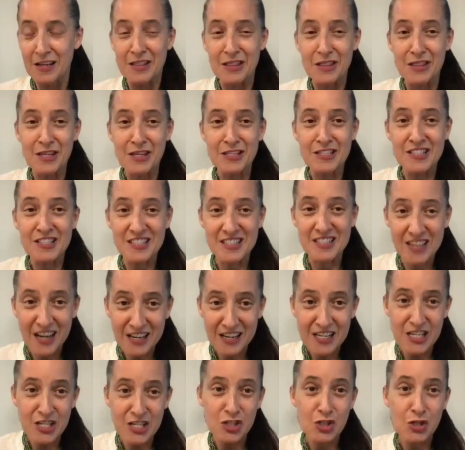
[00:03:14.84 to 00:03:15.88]
the
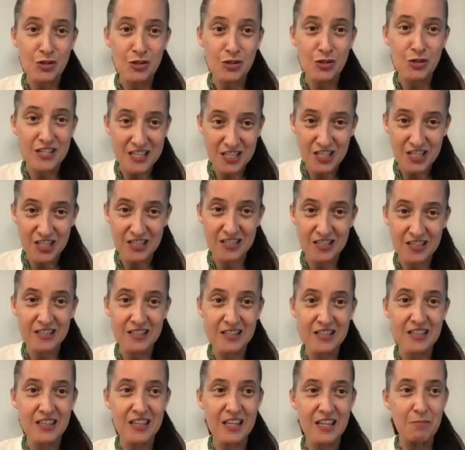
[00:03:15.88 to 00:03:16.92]
study
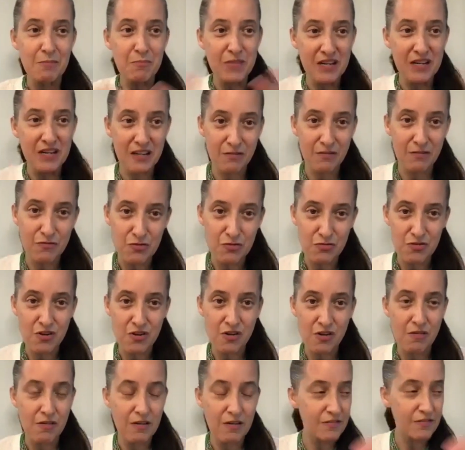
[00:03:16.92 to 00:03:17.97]
tradition that many of you
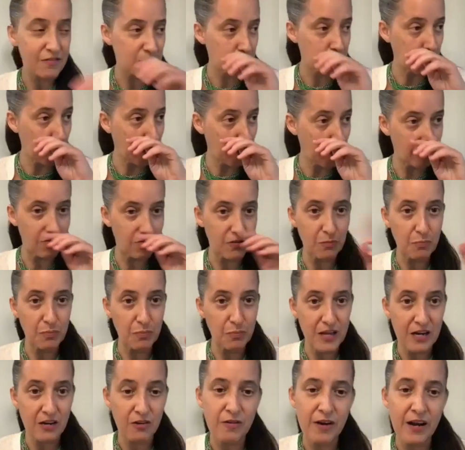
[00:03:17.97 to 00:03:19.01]
know of as part of the
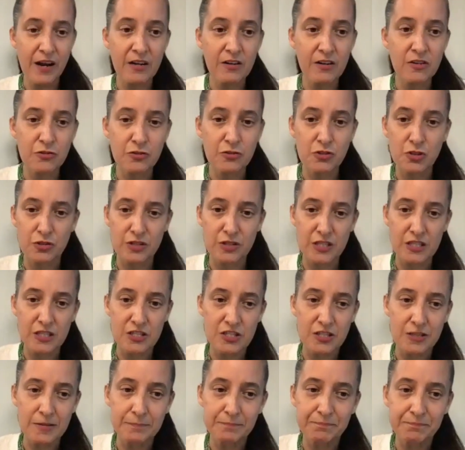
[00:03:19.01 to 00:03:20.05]
Black radical
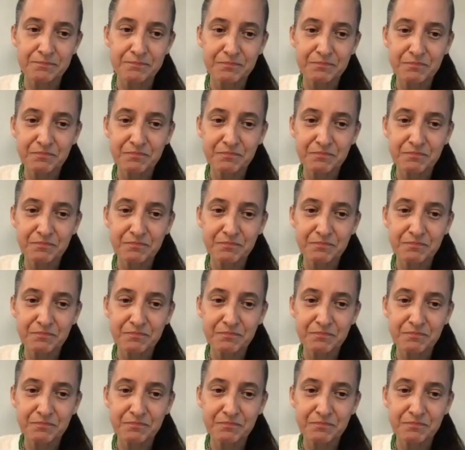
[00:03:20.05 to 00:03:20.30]
tradition.